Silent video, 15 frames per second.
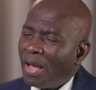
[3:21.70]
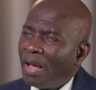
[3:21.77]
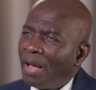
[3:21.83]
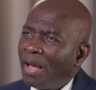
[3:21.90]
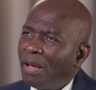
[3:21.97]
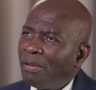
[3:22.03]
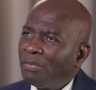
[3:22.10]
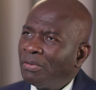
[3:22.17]

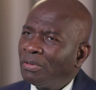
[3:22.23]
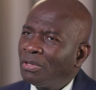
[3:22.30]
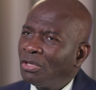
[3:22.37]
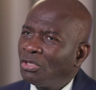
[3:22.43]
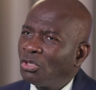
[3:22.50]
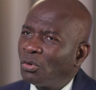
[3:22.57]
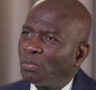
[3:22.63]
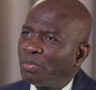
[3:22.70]
How
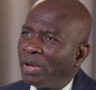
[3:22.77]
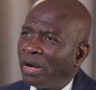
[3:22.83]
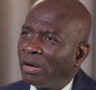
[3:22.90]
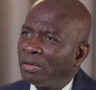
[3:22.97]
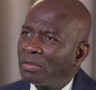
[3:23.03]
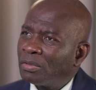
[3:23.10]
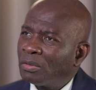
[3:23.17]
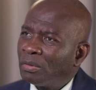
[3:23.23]
did your
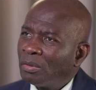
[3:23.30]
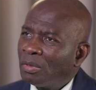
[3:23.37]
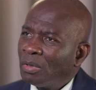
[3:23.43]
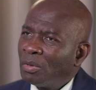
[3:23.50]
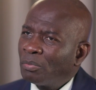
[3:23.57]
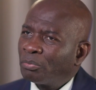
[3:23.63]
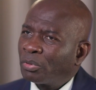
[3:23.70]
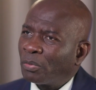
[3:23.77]
parents
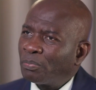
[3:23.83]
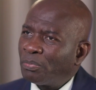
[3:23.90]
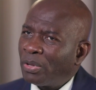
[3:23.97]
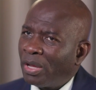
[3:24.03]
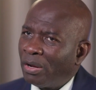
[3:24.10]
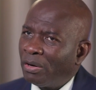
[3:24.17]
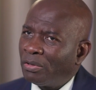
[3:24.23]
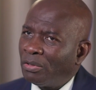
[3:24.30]

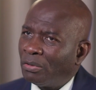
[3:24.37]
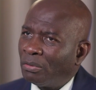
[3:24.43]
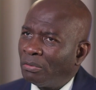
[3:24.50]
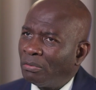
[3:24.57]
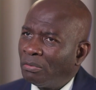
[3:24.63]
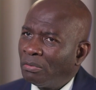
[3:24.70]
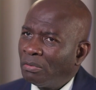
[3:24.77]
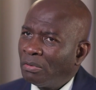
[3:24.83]
prepare you
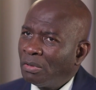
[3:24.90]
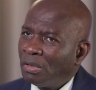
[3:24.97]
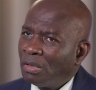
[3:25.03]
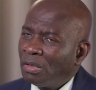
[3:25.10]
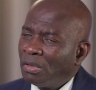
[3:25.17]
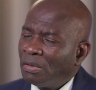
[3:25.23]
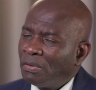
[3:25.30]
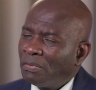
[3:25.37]

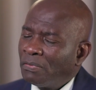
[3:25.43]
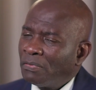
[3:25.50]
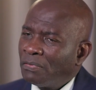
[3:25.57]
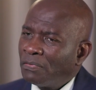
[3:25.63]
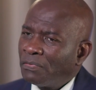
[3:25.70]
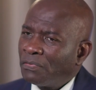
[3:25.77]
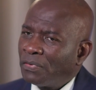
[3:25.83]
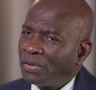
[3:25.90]

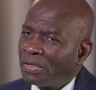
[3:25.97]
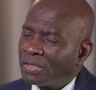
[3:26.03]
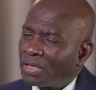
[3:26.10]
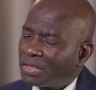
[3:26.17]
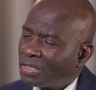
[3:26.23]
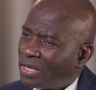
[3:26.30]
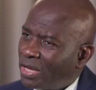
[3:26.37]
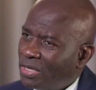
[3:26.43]
for the
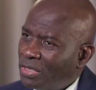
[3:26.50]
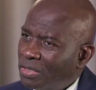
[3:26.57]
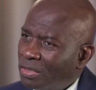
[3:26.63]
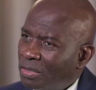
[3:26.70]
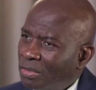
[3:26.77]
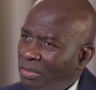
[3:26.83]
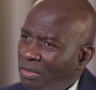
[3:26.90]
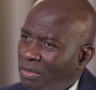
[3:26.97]
success
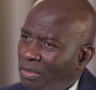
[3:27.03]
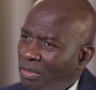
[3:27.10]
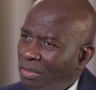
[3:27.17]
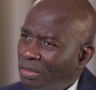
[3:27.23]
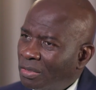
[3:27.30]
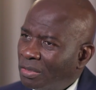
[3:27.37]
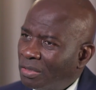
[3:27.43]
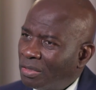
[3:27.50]

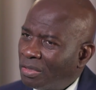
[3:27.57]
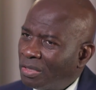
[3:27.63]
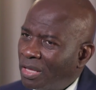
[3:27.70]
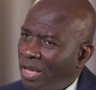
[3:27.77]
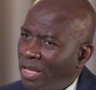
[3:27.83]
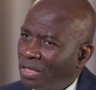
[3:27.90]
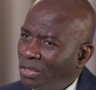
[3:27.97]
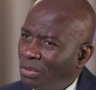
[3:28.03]

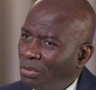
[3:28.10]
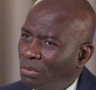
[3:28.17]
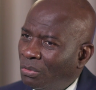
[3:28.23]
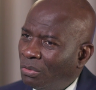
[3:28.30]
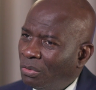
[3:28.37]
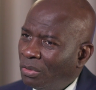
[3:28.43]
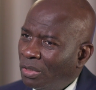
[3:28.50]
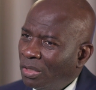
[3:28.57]
that
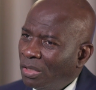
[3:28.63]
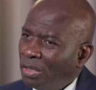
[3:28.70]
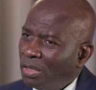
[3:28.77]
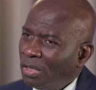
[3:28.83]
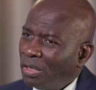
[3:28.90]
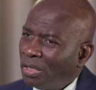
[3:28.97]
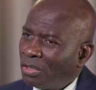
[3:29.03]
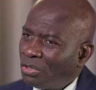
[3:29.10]
you
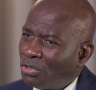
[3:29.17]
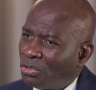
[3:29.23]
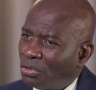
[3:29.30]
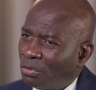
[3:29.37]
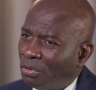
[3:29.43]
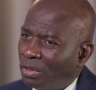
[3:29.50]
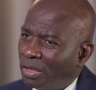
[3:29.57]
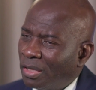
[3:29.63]

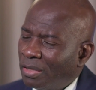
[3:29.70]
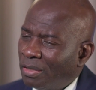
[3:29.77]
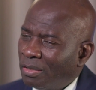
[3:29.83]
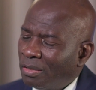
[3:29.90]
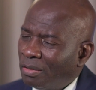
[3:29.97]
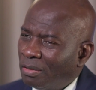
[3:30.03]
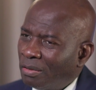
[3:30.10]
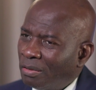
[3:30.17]
enjoyed,
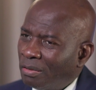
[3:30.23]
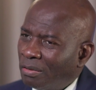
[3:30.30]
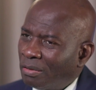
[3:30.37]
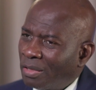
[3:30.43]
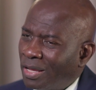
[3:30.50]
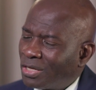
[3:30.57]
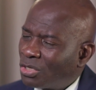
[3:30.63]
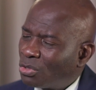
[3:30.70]

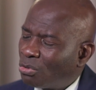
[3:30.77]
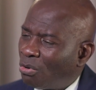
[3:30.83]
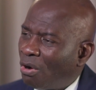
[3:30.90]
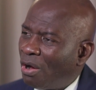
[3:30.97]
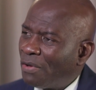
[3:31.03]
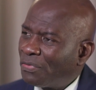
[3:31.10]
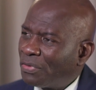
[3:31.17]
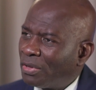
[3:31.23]
that so
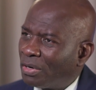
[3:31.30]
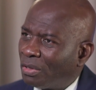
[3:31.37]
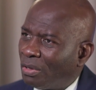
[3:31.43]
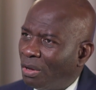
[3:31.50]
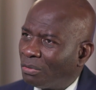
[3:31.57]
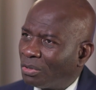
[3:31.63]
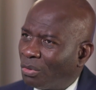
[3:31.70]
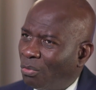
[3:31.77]
often
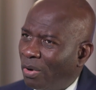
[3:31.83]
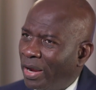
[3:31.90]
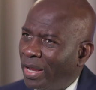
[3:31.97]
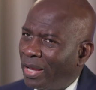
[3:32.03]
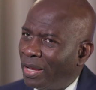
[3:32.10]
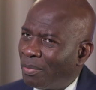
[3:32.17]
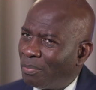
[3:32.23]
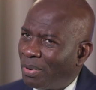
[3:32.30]
along the
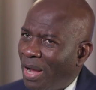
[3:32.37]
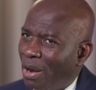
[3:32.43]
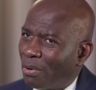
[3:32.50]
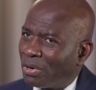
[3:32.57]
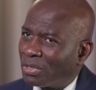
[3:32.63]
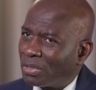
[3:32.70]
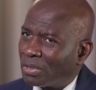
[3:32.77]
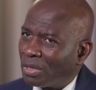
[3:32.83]
way
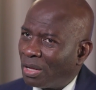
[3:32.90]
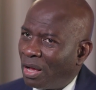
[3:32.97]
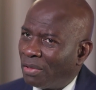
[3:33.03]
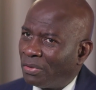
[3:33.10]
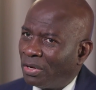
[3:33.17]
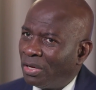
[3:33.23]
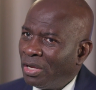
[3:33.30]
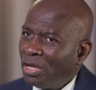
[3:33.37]
empowered
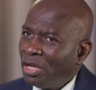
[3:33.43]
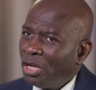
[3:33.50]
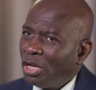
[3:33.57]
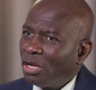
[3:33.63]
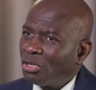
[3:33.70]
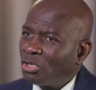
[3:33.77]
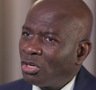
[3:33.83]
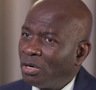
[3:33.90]
others,
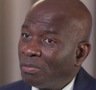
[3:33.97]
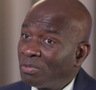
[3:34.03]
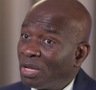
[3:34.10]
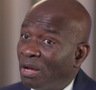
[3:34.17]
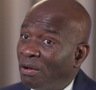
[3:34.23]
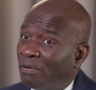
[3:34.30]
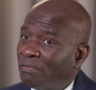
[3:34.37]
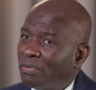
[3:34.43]
in terms
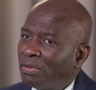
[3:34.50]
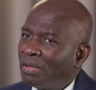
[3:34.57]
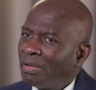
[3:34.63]
of,